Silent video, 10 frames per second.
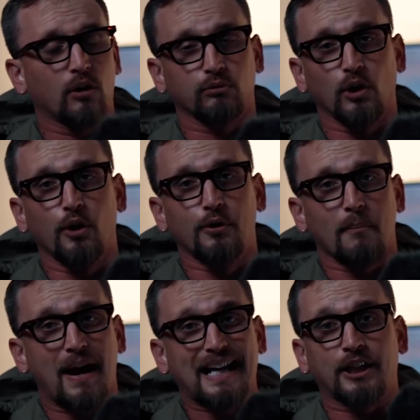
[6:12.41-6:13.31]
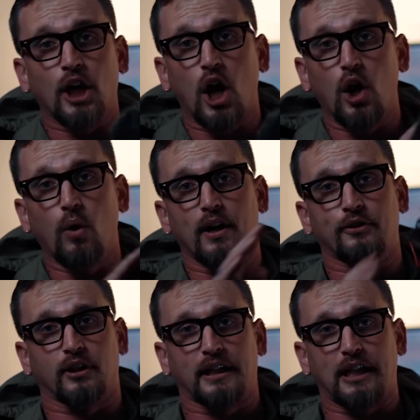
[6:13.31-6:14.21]
Rode Mic Go
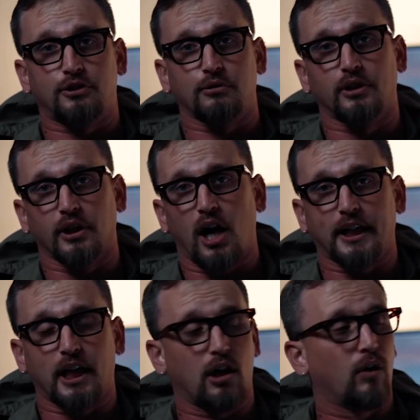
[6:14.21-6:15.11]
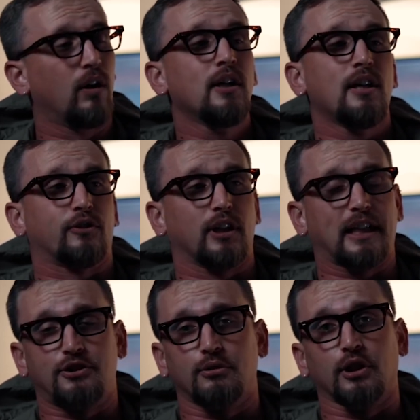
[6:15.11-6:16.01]
is going to get you good audio. It's going to
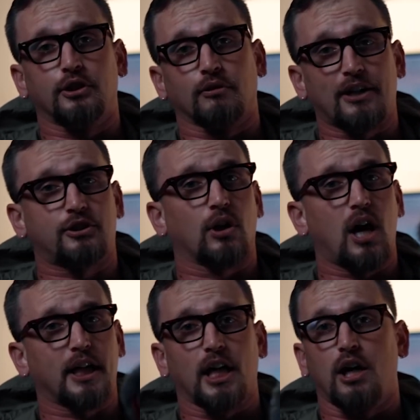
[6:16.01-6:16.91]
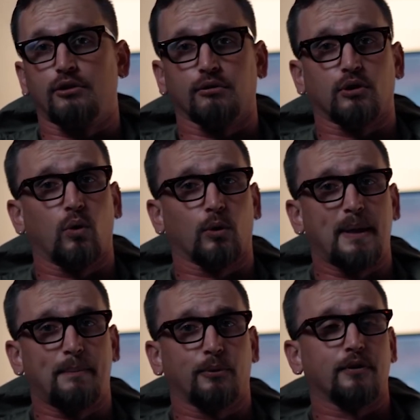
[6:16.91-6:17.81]
get you good directional audio to record
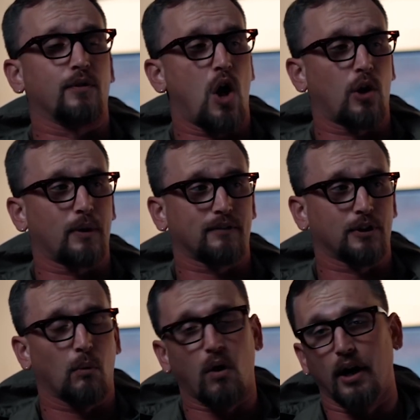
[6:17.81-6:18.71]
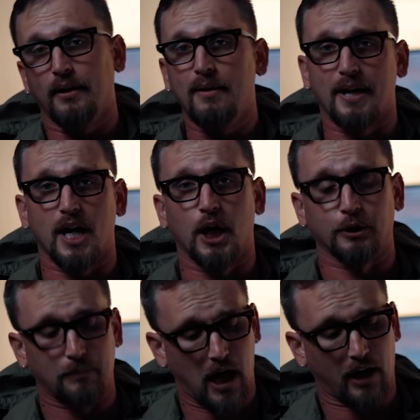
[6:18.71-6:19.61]
people, to vlog, whatever you want, about
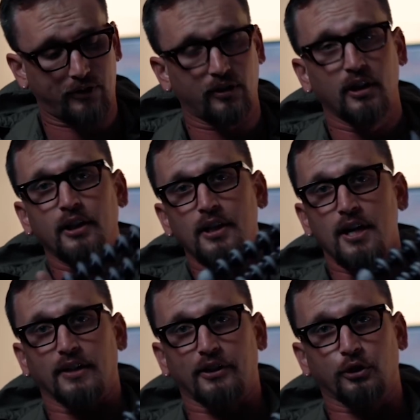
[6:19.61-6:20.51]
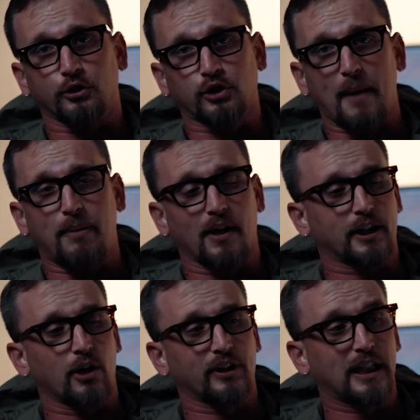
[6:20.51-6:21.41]
$100. Nice little tripod that
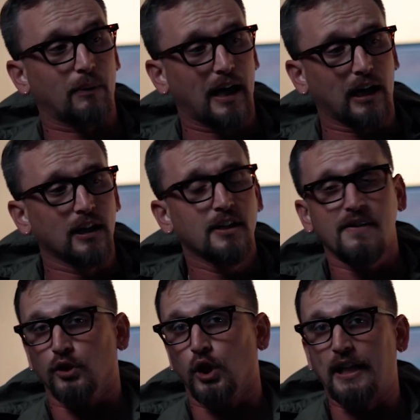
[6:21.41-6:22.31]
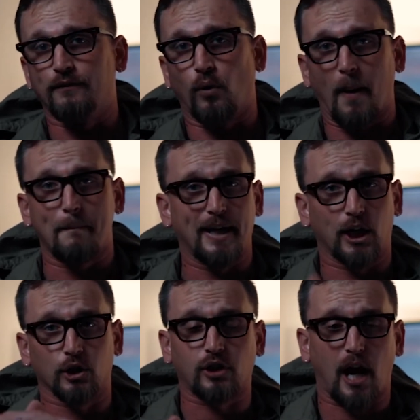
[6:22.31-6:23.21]
goes anywhere. If you're looking for a
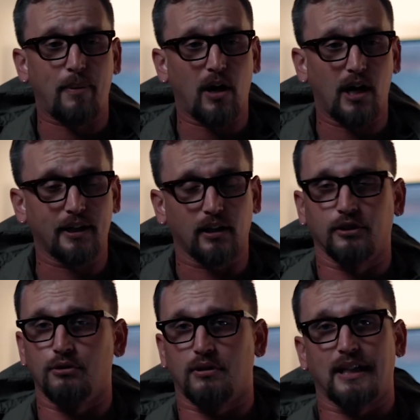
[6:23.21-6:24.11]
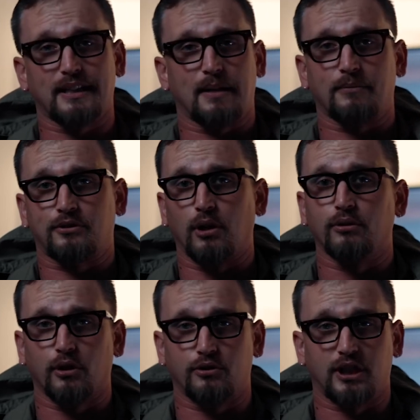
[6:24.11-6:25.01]
bigger tripod, you can get them so
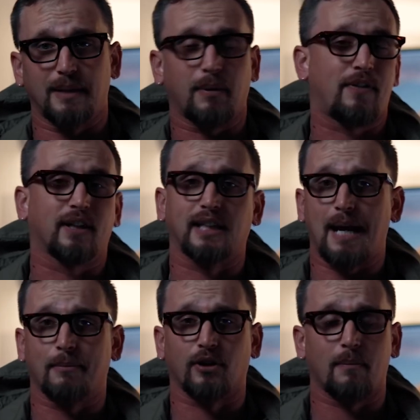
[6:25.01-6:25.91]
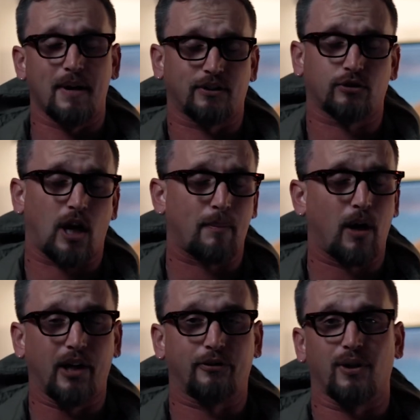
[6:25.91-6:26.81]
cheap. I think the Amazon Basics
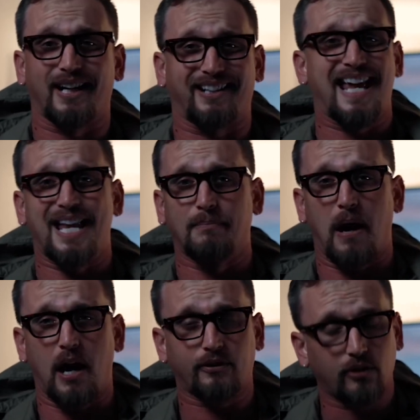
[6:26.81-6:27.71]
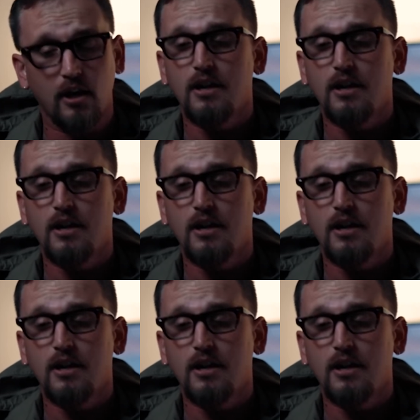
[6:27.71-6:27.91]
tripods are like $10.